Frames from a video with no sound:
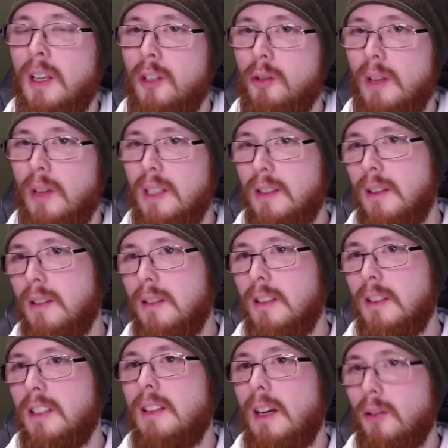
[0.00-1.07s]
So that's the
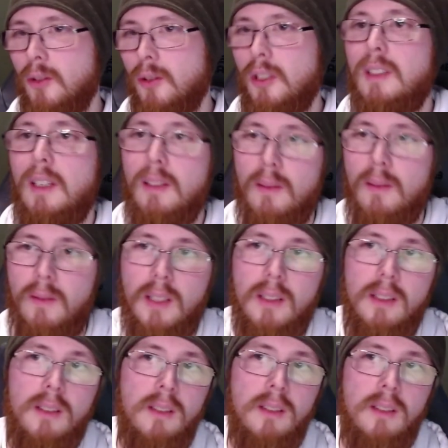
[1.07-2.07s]
nostalgic side of things.